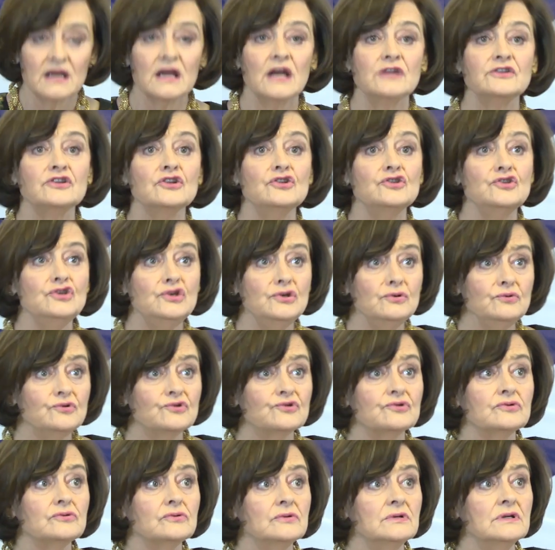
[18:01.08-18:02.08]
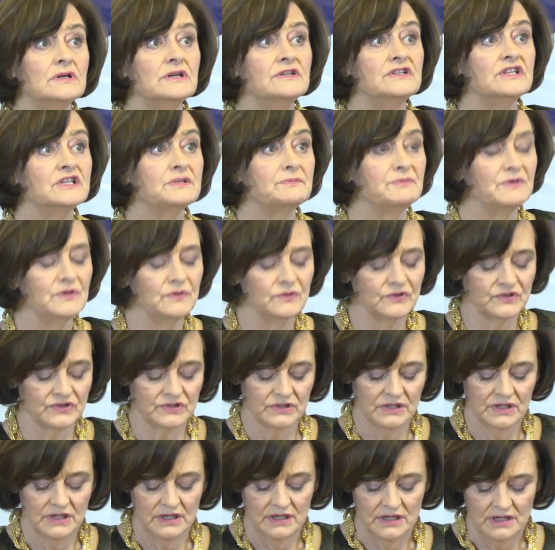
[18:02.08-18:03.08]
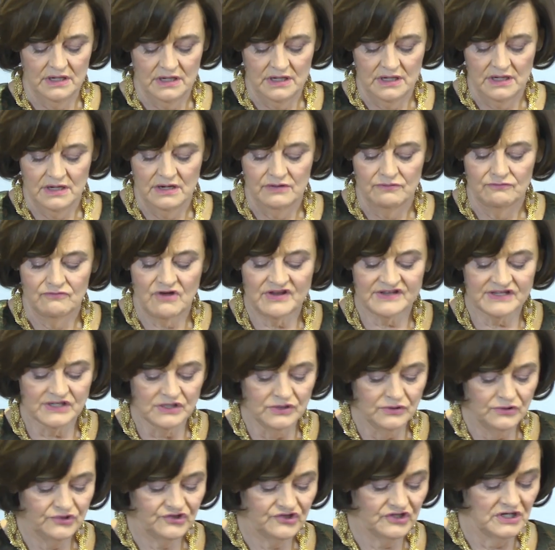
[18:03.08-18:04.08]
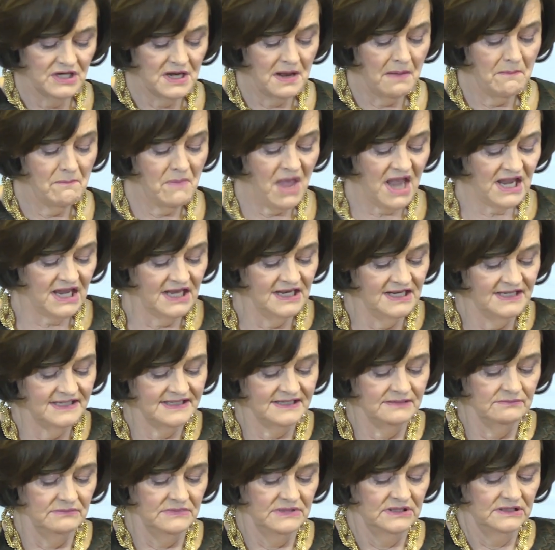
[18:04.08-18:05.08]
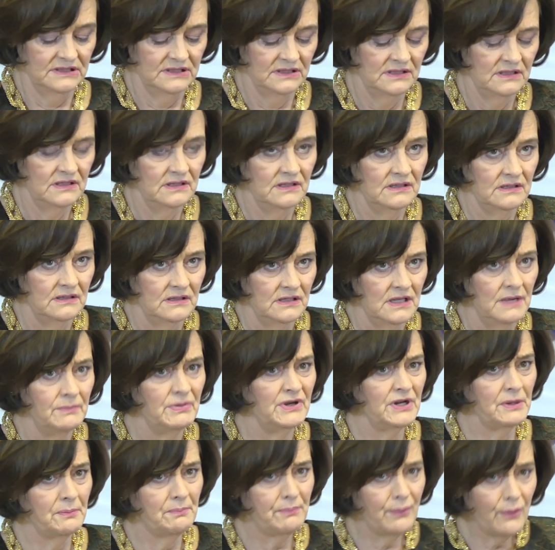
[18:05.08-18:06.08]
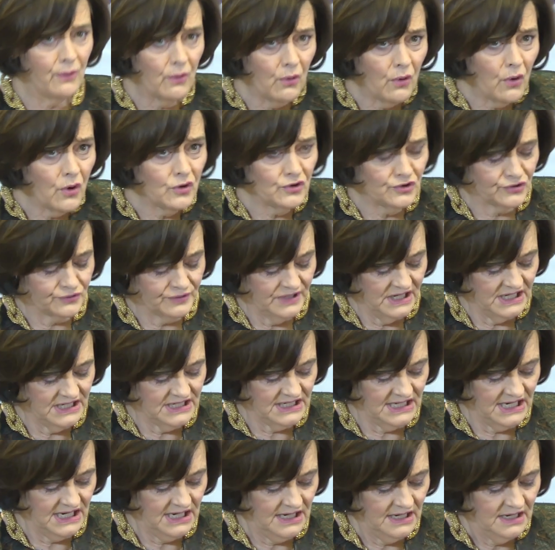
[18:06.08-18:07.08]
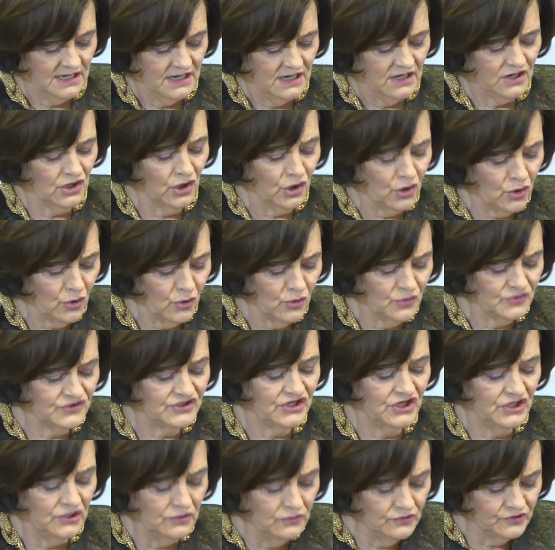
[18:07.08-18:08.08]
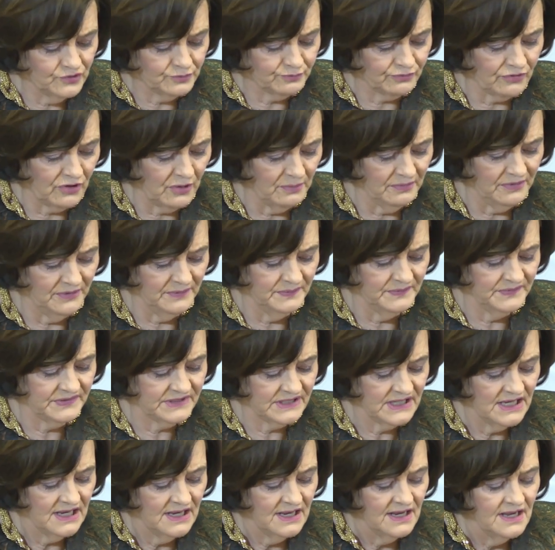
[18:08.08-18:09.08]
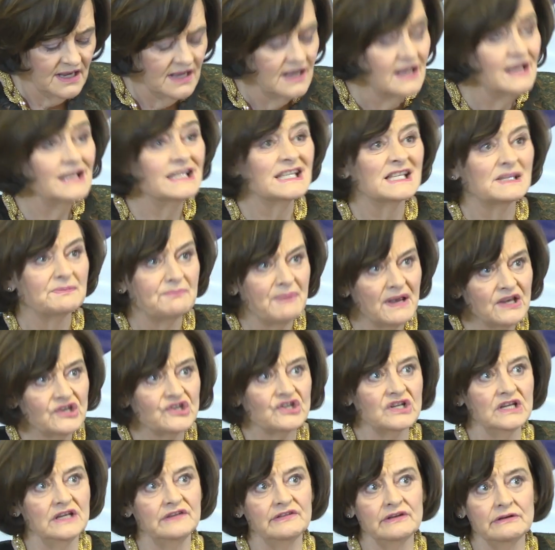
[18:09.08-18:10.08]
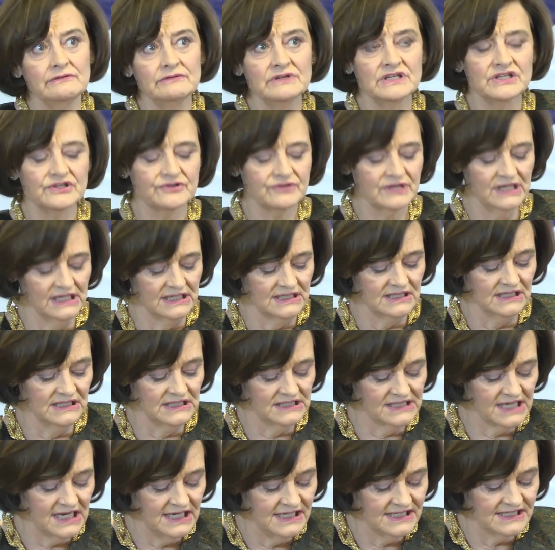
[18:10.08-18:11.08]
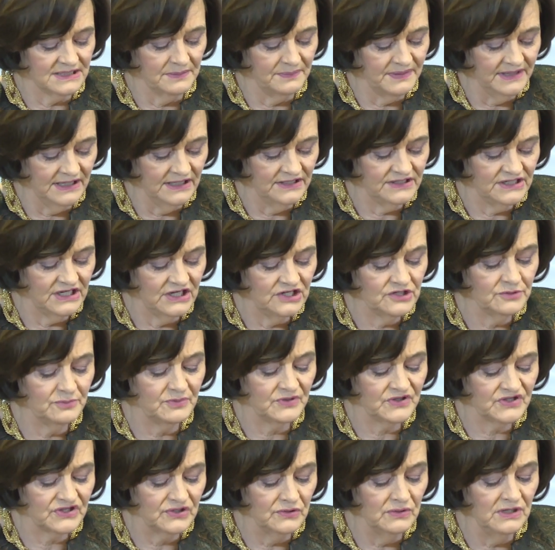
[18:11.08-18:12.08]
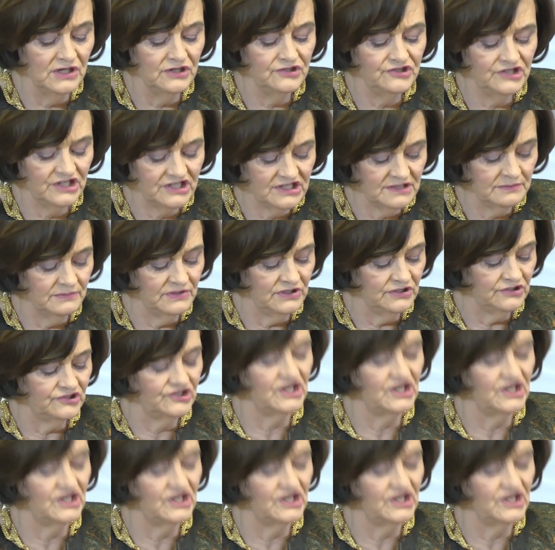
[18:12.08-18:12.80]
and a neutral disputes resolution mechanism. But a poor treaty can cause huge problems, especially if it restricts a state's ability to pursue legitimate